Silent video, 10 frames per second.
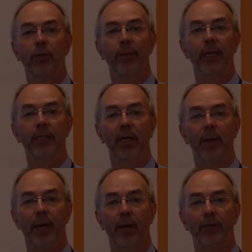the debate
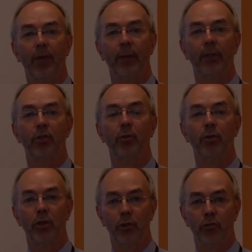about going to a
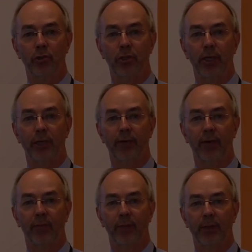unitary style of
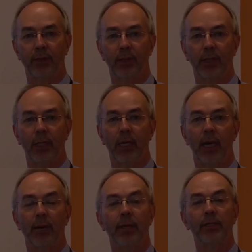government.
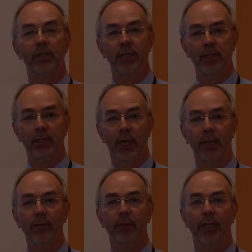And since
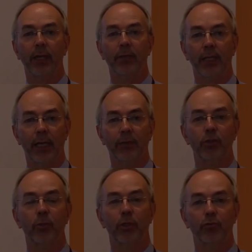then, the County
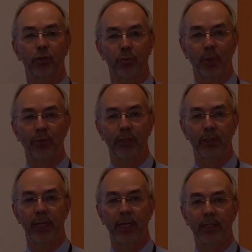Council has responded
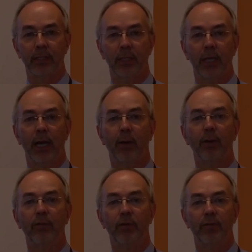to that, and
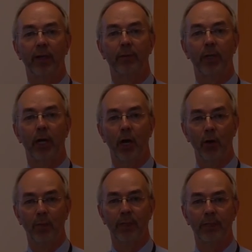we've developed our
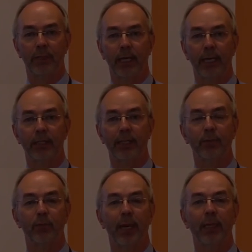own business case. That
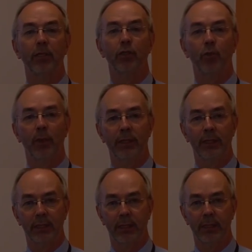was back in
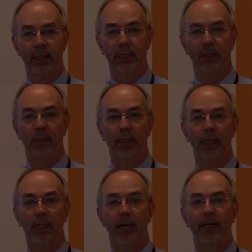2016.
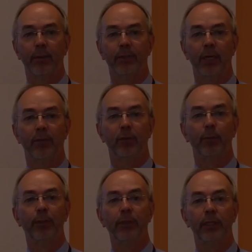And that was after
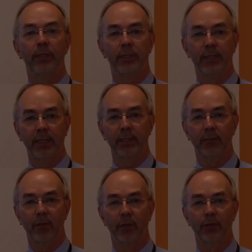pretty
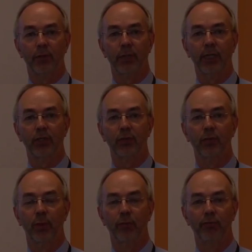extensive
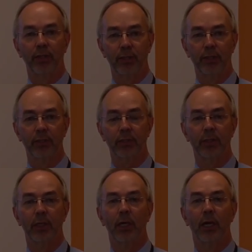consultation with residents,